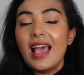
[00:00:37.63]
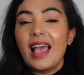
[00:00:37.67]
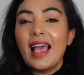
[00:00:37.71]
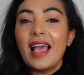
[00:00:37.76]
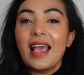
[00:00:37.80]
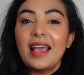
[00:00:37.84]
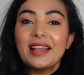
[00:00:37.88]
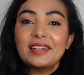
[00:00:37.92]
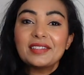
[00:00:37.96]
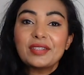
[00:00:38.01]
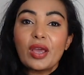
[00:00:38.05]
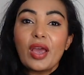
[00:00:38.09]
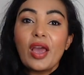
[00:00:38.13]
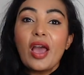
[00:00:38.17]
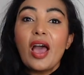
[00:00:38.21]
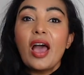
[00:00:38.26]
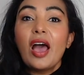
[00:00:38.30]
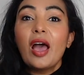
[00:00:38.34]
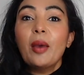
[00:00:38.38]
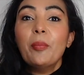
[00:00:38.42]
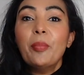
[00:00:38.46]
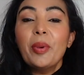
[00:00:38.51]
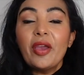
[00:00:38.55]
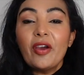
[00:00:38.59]
And
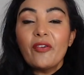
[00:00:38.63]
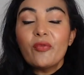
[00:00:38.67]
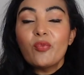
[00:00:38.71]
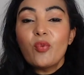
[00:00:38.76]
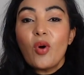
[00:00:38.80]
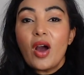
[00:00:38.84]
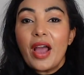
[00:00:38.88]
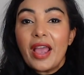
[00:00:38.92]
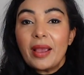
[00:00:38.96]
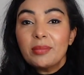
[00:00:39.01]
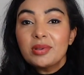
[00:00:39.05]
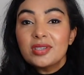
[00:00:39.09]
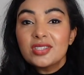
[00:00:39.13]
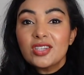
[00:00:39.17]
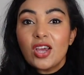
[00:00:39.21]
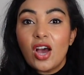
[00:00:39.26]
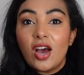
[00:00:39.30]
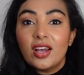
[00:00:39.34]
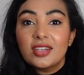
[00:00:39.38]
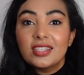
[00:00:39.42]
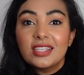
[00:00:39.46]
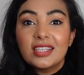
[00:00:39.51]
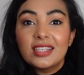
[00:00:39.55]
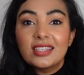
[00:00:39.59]
a bit of why I'm
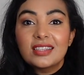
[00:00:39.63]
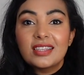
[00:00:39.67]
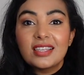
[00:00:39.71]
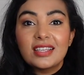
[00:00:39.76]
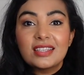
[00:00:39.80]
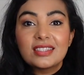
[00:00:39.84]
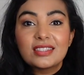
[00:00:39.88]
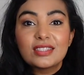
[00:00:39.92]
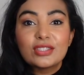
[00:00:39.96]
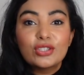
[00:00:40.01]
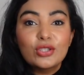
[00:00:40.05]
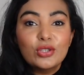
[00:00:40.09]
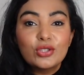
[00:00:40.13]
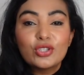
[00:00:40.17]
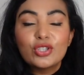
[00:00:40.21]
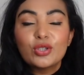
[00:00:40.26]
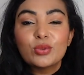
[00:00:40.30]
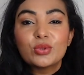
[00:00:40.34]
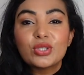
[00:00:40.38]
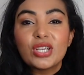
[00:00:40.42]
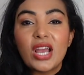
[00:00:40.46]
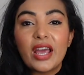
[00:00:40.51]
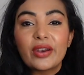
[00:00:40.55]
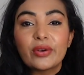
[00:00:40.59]
starting this
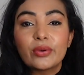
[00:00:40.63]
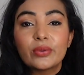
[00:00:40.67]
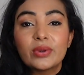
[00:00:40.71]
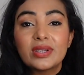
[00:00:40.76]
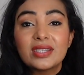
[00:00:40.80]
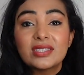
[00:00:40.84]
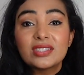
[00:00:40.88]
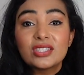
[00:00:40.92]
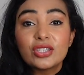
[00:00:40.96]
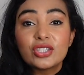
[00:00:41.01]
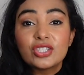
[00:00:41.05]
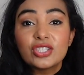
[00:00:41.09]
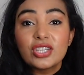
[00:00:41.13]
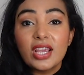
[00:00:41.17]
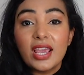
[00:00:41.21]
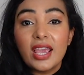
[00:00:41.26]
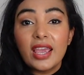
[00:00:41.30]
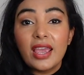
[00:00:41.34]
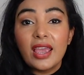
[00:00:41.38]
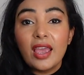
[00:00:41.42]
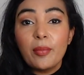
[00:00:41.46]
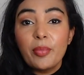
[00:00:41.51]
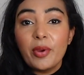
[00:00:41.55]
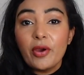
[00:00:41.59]
YouTube channel is to
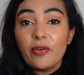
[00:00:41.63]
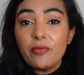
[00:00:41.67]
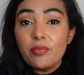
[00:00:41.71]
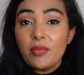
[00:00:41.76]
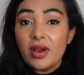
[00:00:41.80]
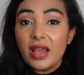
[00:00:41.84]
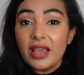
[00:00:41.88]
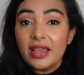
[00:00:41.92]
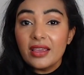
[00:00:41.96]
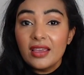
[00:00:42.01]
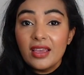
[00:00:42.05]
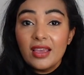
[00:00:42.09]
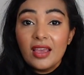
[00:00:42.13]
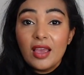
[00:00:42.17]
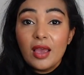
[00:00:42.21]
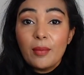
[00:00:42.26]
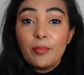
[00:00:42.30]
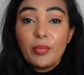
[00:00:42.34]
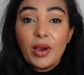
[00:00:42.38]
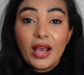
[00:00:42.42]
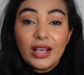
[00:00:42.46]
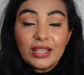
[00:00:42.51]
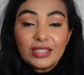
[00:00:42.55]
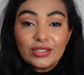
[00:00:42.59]
share a bit of my
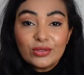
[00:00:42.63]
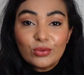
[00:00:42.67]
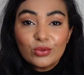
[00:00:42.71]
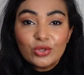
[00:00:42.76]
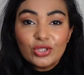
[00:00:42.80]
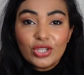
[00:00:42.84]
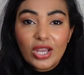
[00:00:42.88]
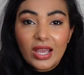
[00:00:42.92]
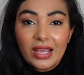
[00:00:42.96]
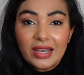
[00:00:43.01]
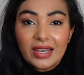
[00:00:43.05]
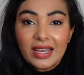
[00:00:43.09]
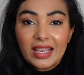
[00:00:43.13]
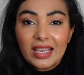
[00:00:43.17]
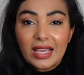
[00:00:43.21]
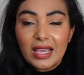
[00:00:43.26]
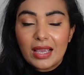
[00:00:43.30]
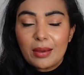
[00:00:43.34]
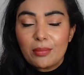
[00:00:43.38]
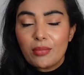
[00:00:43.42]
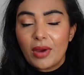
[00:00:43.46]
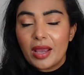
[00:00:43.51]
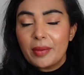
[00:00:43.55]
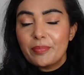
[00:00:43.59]
personal
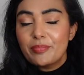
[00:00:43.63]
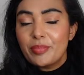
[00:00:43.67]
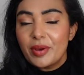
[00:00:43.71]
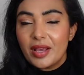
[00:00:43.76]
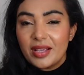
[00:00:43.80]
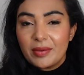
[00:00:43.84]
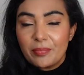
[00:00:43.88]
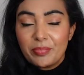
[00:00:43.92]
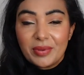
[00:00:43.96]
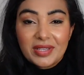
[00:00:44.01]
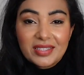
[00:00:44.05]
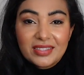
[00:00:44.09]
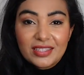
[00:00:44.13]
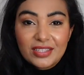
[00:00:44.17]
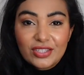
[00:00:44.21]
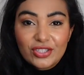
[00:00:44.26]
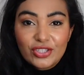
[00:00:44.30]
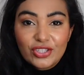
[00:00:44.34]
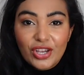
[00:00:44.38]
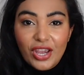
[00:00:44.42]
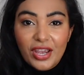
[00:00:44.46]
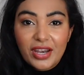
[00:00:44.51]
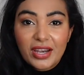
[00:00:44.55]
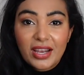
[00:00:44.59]
journey, my business
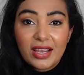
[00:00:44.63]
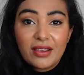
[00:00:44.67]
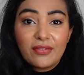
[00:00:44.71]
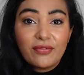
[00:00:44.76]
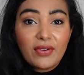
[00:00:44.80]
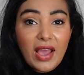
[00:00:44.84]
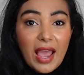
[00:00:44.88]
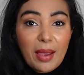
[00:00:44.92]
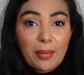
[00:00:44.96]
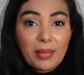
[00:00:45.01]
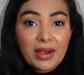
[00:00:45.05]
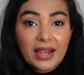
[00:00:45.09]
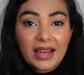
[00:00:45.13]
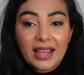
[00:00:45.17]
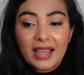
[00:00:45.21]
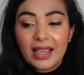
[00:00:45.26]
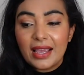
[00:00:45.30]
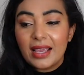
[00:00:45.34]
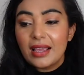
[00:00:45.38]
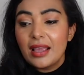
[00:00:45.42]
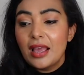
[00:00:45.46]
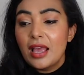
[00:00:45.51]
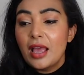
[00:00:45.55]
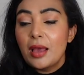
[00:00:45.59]
journey,
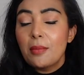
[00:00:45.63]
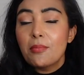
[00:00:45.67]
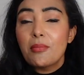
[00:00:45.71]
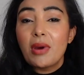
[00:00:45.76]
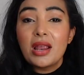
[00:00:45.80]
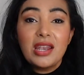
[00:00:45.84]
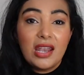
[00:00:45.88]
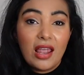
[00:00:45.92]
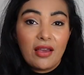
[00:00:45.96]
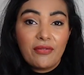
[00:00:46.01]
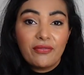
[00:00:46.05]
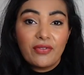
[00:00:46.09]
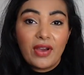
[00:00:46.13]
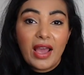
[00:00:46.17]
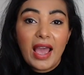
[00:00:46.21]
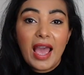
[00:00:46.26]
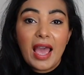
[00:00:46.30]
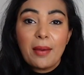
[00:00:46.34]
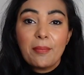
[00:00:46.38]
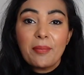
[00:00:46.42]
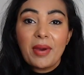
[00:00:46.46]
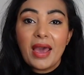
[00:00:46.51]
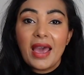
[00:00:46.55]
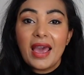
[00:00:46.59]
family, my love for
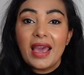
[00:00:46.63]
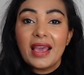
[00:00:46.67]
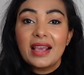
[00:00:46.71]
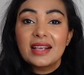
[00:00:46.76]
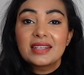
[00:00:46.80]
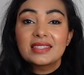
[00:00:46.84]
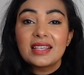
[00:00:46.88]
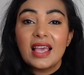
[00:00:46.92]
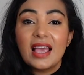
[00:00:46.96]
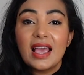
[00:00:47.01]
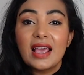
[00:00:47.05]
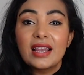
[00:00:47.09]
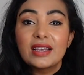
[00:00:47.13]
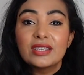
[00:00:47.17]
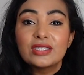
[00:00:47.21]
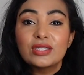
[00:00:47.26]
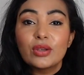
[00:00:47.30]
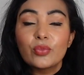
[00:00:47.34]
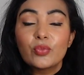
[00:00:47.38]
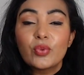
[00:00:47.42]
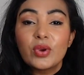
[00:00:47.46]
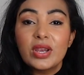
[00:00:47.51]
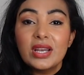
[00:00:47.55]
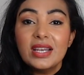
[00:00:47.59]
handbags, and
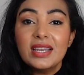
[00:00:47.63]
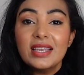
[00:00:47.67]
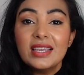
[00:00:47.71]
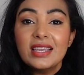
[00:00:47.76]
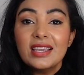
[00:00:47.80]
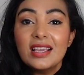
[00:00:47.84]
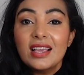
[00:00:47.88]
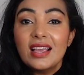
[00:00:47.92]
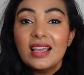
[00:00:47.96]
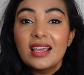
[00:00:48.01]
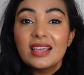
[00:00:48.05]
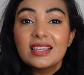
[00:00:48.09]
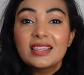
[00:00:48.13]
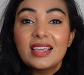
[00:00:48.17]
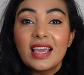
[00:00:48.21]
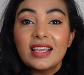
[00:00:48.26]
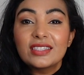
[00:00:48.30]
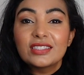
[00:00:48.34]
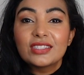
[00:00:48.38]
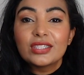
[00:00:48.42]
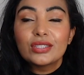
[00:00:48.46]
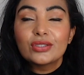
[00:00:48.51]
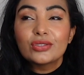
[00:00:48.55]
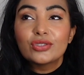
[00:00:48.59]
really
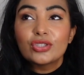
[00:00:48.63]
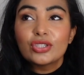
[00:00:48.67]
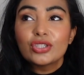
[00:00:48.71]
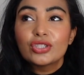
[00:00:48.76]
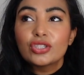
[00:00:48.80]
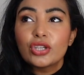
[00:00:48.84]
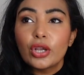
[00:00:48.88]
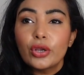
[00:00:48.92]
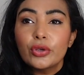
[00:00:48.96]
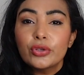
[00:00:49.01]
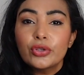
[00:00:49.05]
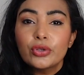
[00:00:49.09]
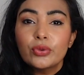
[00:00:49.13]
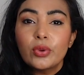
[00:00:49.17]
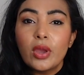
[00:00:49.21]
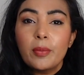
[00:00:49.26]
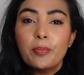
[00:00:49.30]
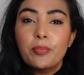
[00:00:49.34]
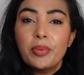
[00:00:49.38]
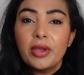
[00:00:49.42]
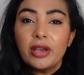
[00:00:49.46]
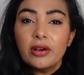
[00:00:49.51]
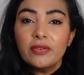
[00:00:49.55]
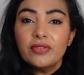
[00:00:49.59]
get to just show you a
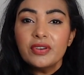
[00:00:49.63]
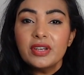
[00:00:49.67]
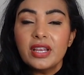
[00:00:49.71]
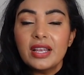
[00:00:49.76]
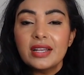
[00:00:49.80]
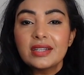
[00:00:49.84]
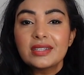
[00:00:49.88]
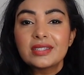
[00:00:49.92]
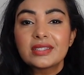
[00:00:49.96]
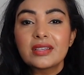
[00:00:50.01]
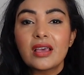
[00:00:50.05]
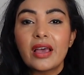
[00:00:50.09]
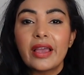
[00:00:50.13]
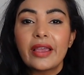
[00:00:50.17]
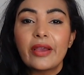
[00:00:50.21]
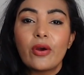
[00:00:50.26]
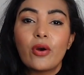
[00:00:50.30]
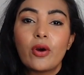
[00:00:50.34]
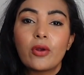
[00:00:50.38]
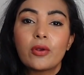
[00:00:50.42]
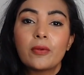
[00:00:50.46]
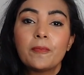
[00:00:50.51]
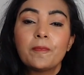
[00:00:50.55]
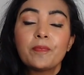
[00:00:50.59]
bit of an insight
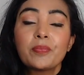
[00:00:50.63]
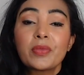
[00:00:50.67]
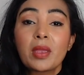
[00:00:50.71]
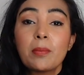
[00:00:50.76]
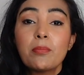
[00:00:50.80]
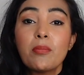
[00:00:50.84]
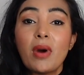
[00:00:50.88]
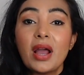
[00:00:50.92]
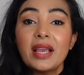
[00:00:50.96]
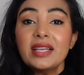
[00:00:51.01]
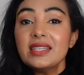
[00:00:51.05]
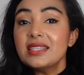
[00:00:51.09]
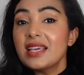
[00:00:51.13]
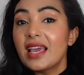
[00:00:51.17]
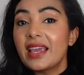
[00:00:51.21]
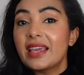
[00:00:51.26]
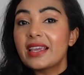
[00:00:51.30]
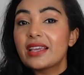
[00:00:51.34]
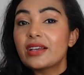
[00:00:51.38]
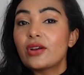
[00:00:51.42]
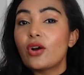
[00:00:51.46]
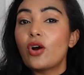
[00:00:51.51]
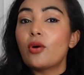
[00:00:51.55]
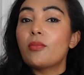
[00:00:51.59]
on my
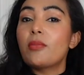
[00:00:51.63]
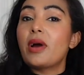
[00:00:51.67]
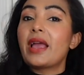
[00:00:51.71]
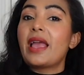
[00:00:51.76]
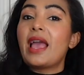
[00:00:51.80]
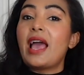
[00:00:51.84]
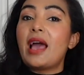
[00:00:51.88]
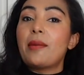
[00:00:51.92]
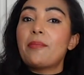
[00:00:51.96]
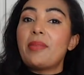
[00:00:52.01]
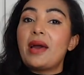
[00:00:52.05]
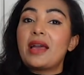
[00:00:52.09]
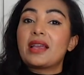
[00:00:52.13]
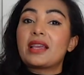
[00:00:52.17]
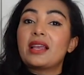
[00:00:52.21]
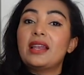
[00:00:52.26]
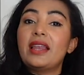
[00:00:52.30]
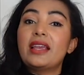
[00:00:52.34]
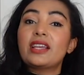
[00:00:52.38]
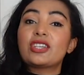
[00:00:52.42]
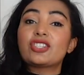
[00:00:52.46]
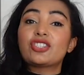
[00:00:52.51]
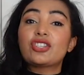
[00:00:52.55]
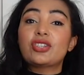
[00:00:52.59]
take on my handbag
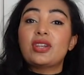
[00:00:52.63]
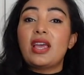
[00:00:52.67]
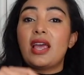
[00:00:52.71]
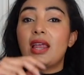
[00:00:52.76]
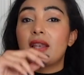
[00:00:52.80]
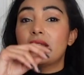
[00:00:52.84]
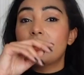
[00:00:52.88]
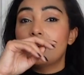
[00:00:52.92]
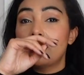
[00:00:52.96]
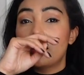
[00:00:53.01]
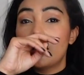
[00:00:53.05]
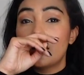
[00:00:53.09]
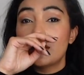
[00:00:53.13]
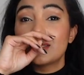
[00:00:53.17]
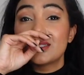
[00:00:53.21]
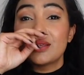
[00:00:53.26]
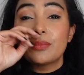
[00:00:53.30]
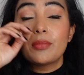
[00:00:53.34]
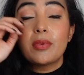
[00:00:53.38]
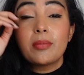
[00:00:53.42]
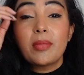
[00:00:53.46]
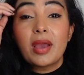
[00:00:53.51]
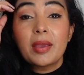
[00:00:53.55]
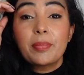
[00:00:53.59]
collection and
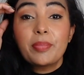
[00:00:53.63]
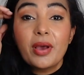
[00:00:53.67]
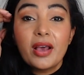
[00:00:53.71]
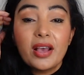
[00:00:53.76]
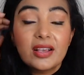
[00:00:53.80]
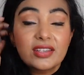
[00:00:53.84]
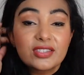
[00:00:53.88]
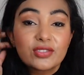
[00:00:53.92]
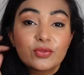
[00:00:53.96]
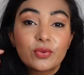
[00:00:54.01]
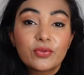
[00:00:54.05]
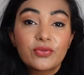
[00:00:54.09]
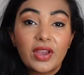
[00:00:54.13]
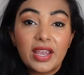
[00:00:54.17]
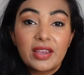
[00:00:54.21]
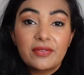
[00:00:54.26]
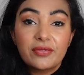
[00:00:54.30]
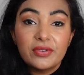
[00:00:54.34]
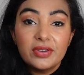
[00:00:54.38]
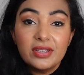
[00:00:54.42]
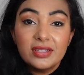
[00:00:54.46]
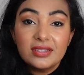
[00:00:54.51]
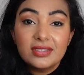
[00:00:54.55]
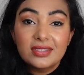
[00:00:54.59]
some of my personal
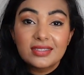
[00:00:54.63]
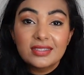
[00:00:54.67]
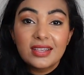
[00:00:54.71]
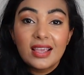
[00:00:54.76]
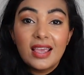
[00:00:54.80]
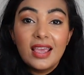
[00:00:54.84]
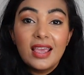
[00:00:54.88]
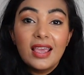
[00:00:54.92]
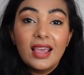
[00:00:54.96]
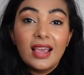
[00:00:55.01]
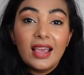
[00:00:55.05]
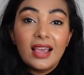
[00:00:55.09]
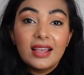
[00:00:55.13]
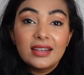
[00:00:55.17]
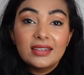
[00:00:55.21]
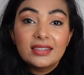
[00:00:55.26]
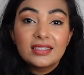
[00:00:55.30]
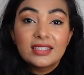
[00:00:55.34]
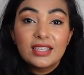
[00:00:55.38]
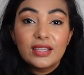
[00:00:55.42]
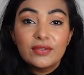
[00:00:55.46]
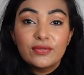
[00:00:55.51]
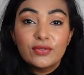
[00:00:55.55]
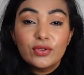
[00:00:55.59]
favorites,
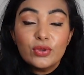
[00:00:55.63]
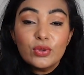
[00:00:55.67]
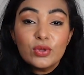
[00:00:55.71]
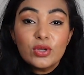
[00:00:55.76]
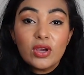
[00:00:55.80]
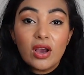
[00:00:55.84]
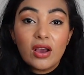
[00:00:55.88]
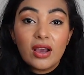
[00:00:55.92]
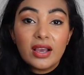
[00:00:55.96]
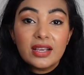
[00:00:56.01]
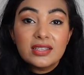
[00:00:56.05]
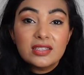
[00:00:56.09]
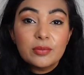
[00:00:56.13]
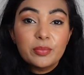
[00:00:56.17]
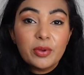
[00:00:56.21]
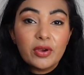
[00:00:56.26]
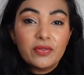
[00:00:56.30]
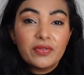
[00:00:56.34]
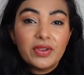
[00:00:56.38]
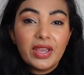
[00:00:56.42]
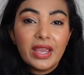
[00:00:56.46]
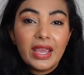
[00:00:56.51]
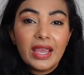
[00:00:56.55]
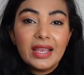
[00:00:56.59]
and give you guys a bit
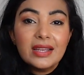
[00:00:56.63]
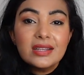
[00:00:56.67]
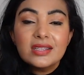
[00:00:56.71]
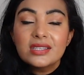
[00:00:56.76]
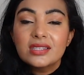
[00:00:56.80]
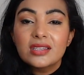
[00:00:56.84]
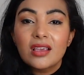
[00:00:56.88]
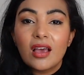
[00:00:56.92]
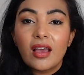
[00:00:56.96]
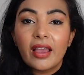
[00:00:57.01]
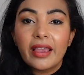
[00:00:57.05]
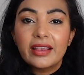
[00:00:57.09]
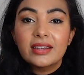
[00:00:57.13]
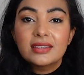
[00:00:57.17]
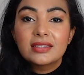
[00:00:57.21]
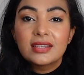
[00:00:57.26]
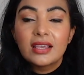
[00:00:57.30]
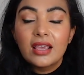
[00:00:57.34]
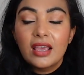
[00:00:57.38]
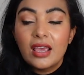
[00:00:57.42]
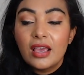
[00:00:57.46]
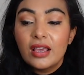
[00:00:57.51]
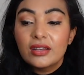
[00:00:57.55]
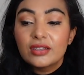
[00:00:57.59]
of
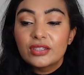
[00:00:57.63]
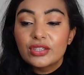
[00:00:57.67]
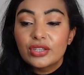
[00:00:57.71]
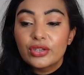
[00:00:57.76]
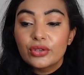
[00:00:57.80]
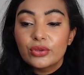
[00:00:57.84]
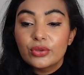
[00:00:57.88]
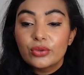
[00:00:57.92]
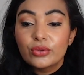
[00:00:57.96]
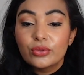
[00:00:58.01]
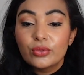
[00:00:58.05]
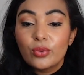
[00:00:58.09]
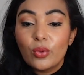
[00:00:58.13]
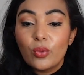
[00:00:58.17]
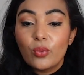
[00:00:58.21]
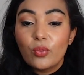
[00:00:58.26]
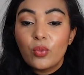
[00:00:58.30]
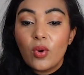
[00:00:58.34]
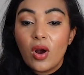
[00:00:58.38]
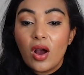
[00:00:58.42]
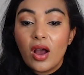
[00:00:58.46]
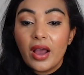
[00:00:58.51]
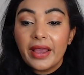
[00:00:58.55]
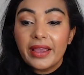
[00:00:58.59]
insight to
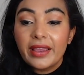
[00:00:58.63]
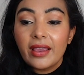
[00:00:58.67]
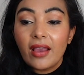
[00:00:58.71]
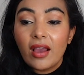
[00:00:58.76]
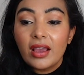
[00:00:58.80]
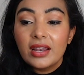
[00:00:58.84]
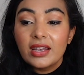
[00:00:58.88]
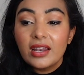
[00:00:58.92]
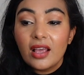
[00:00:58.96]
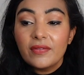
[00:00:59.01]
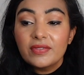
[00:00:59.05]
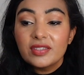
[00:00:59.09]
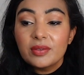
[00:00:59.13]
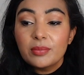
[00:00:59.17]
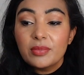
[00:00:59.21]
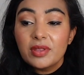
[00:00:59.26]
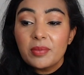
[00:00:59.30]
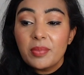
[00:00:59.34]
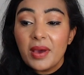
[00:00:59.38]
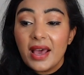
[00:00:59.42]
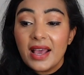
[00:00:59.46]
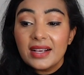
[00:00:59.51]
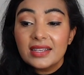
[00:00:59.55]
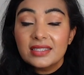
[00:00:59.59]
why I love some of
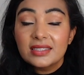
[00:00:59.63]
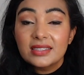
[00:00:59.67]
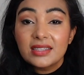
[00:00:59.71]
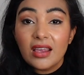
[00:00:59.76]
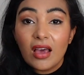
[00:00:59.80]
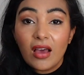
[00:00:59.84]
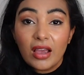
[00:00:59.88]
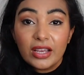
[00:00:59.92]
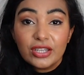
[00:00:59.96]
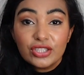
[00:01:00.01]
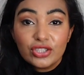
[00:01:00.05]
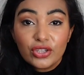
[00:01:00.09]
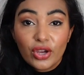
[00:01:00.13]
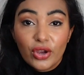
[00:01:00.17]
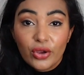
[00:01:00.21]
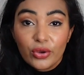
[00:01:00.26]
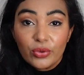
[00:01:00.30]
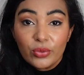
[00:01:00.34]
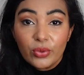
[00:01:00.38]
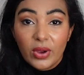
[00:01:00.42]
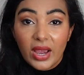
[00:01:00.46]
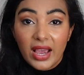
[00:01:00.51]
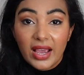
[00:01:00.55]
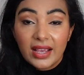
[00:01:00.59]
the bags that I
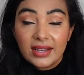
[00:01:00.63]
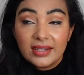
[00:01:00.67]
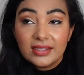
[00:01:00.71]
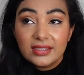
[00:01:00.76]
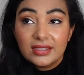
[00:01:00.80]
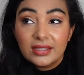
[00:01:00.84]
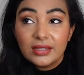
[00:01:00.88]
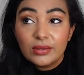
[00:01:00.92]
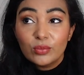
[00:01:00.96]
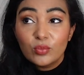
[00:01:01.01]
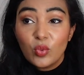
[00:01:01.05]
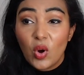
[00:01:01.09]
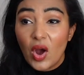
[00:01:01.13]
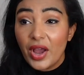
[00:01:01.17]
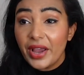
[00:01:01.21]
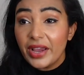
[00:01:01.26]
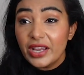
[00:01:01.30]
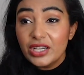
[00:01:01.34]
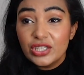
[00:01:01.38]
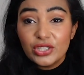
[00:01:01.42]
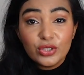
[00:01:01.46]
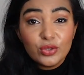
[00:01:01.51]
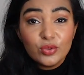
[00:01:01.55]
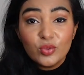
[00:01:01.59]
show and why
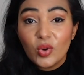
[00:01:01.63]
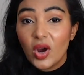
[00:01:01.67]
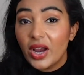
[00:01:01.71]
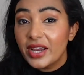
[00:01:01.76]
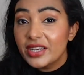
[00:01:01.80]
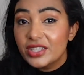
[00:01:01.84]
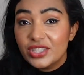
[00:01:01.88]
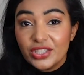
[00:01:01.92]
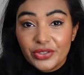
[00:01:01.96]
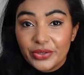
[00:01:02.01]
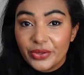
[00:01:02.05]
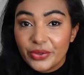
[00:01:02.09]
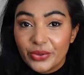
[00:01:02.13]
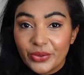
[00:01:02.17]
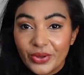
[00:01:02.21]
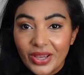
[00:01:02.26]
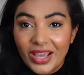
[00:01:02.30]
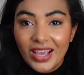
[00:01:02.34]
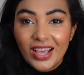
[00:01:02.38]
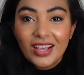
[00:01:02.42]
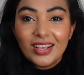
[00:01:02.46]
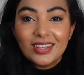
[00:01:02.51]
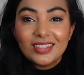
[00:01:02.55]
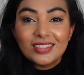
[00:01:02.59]
I do what I do.
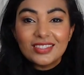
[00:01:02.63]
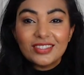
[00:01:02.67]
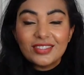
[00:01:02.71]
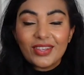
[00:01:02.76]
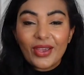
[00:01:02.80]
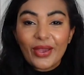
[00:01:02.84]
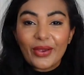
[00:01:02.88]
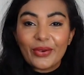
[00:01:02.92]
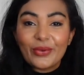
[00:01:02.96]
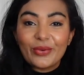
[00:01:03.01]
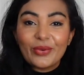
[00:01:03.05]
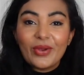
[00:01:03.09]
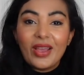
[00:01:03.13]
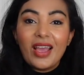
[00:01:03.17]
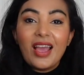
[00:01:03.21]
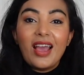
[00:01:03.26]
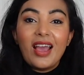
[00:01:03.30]
So,